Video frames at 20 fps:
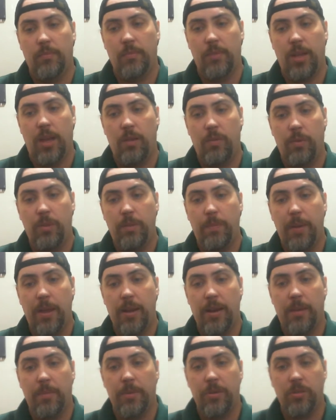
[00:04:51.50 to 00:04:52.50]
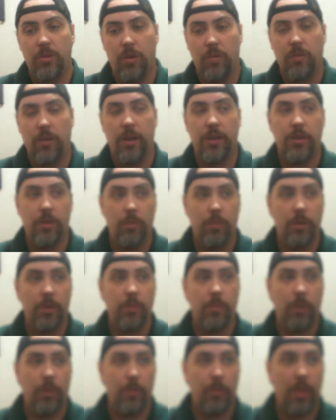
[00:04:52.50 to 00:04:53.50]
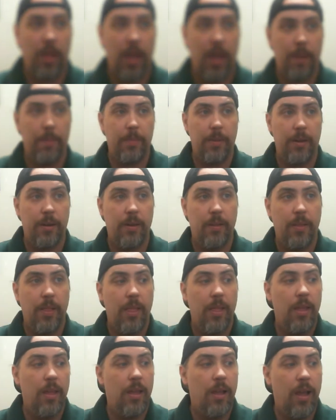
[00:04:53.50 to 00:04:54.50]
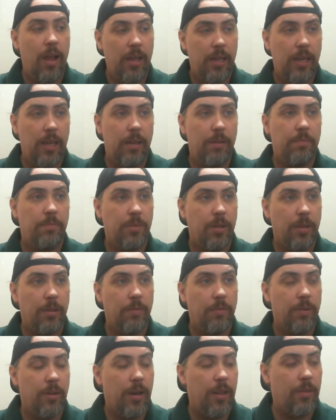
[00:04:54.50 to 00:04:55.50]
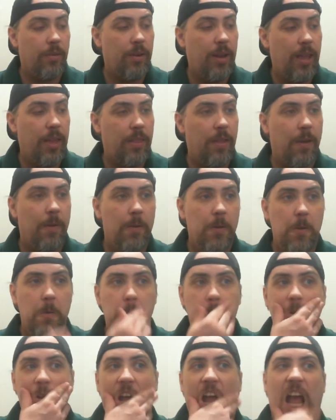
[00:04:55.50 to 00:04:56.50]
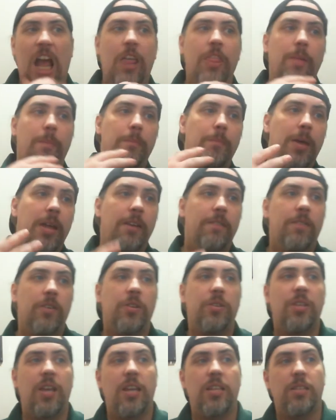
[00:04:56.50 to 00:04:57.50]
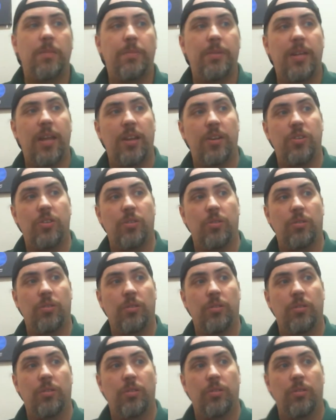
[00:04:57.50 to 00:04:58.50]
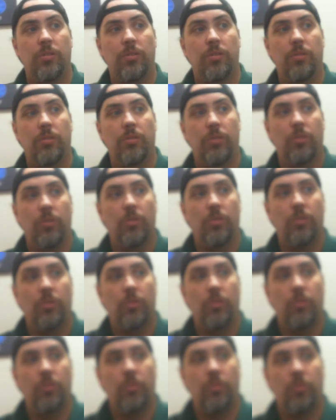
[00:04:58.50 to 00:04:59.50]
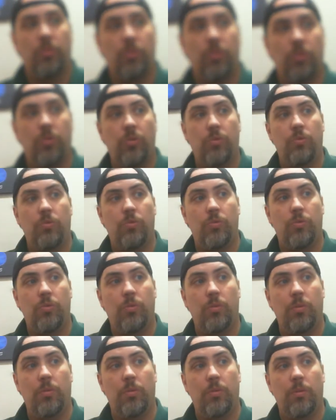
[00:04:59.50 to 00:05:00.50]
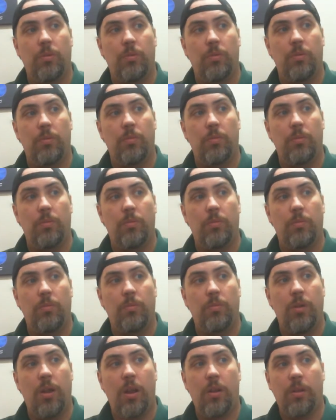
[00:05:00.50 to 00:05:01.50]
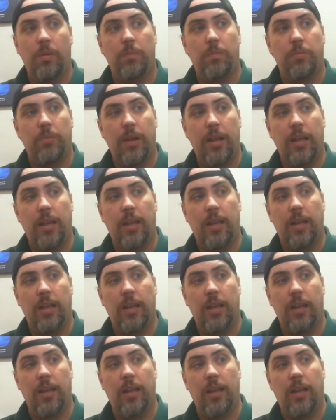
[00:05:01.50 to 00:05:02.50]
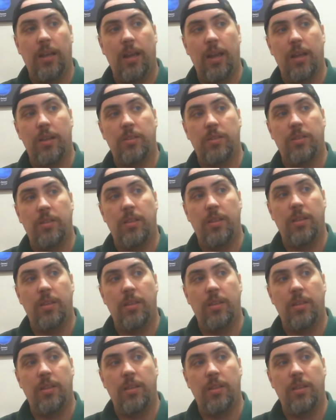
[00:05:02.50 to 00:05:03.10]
And when the pandemic's over, I do wonder what will happen. Again, something for another day, though. The Metaverse has the potential to not only bring us